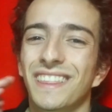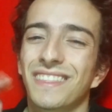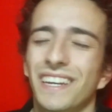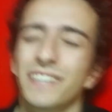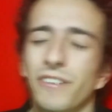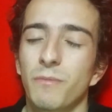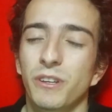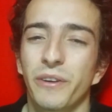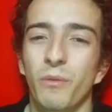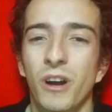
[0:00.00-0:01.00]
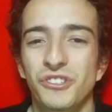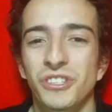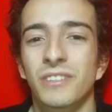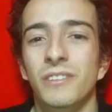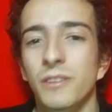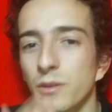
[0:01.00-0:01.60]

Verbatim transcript: Thank you very much for watching.